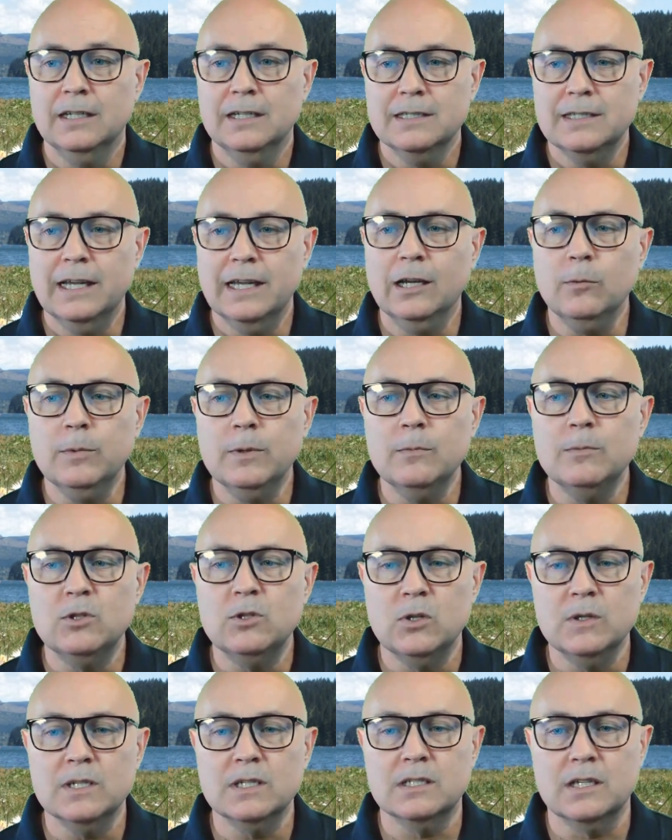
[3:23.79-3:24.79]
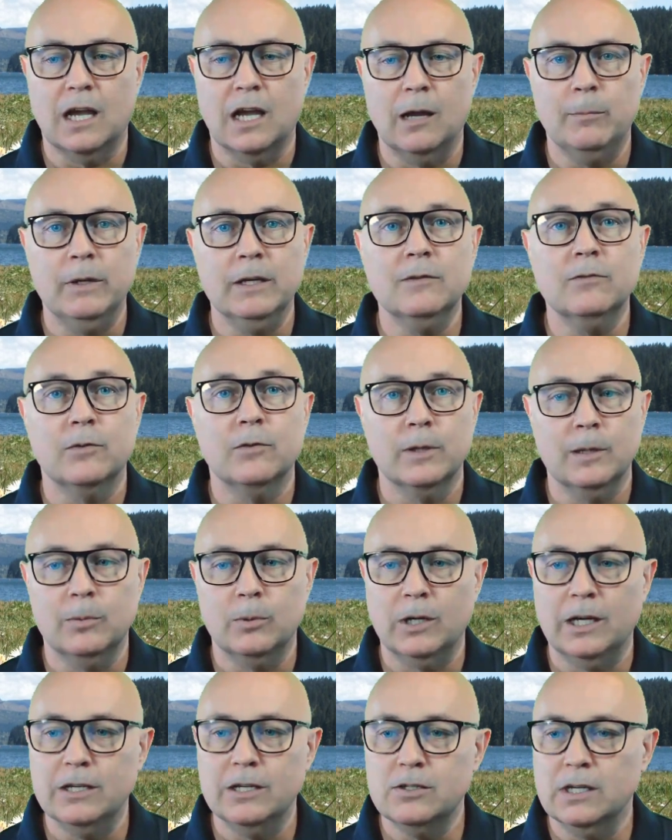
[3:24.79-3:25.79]
to help them choose a topic for their
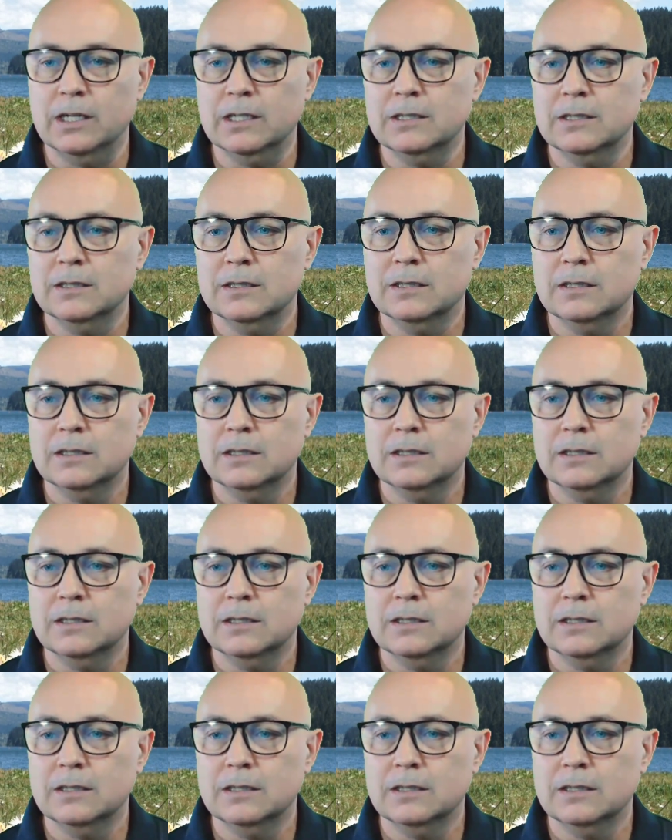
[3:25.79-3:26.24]
project.